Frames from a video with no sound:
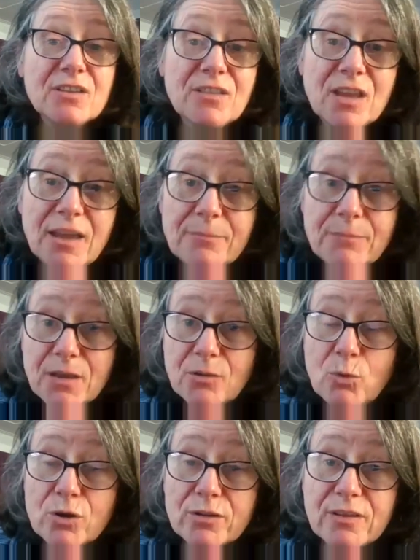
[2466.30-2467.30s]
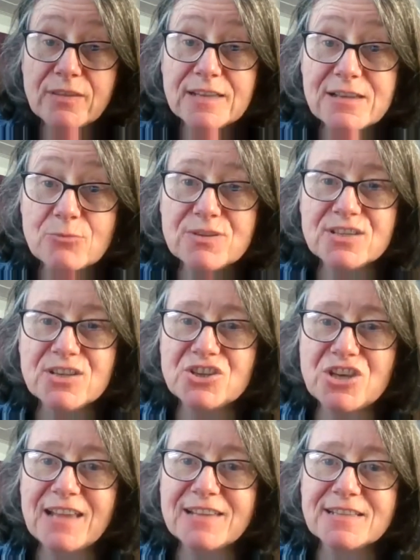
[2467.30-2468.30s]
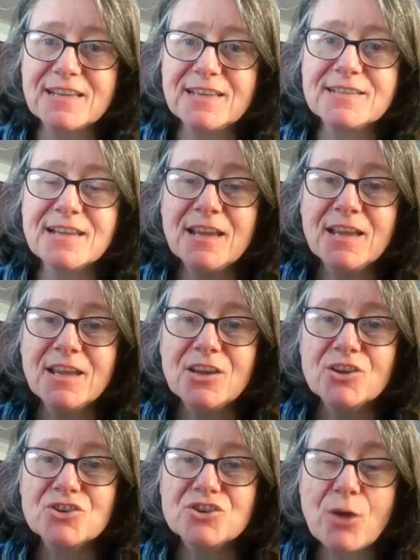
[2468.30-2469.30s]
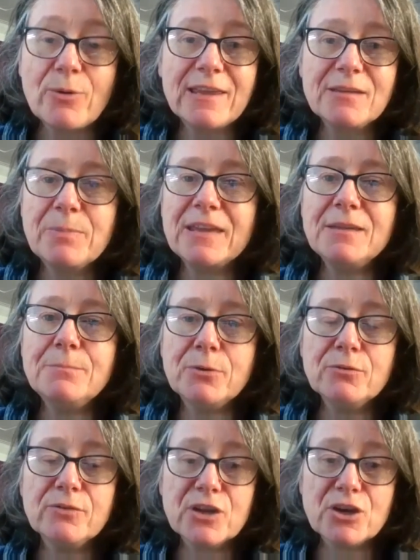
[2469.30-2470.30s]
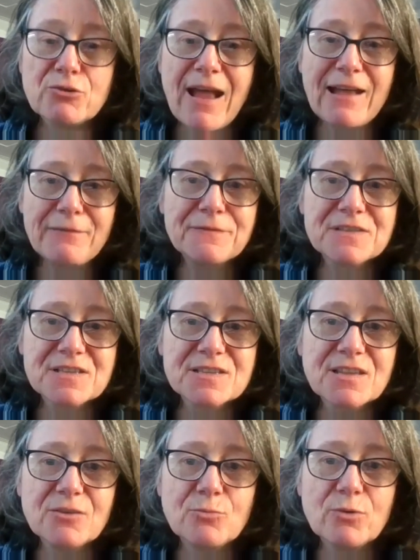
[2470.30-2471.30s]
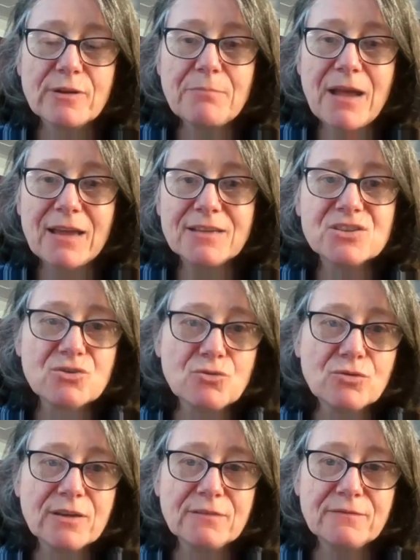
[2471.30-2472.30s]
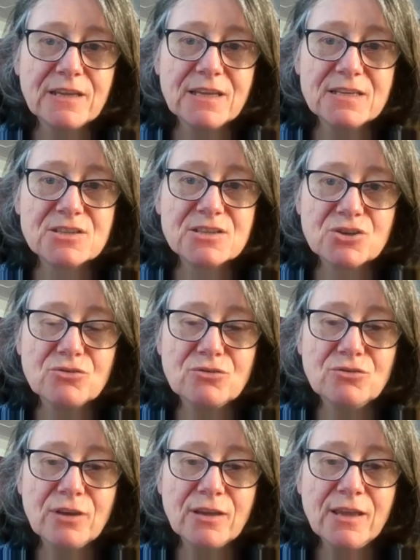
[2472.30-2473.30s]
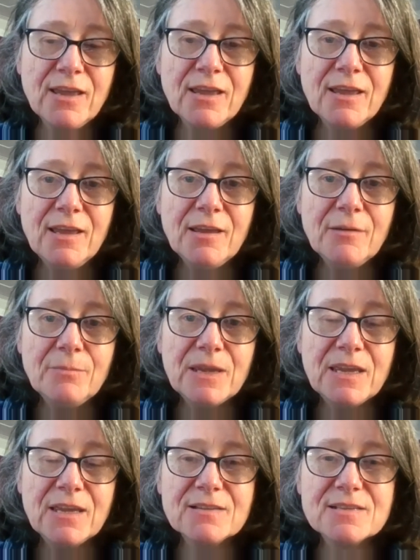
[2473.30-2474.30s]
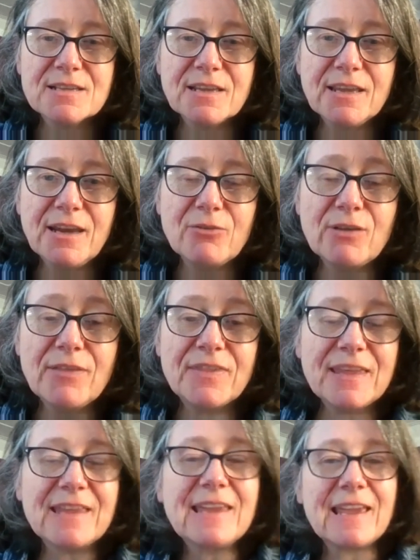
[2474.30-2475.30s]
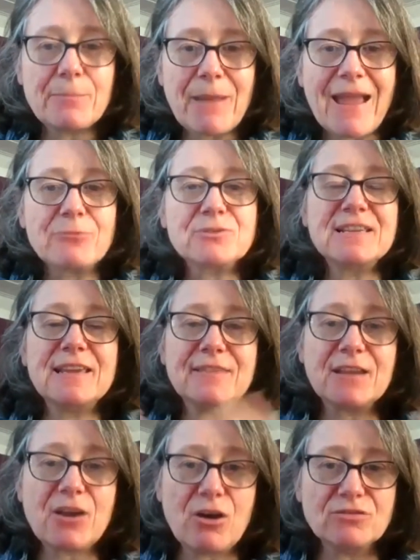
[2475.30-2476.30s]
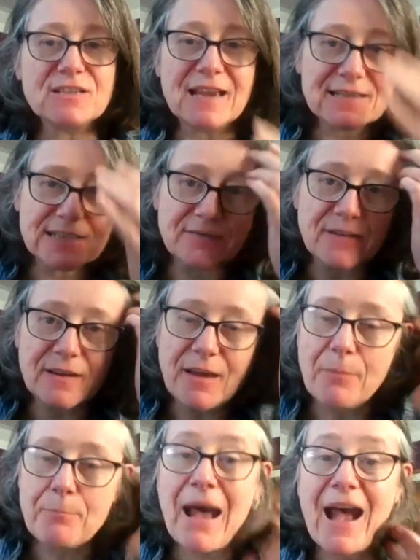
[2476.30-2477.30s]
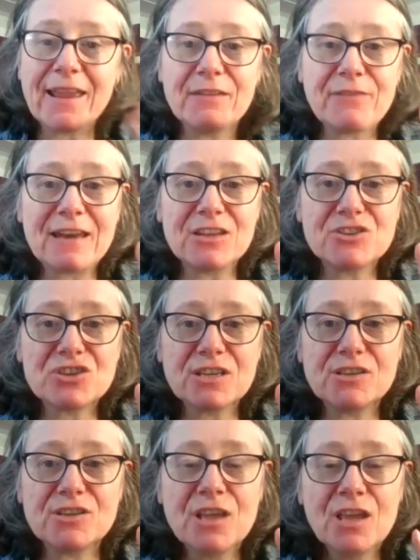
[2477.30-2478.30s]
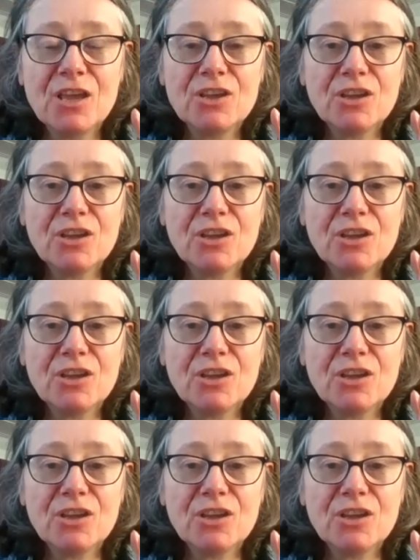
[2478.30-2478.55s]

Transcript: that um, one of the things I would suggest is showing people the graphs that were in my talk and Vicky's talk because you know thinking about it in the context of a, a pie of energy and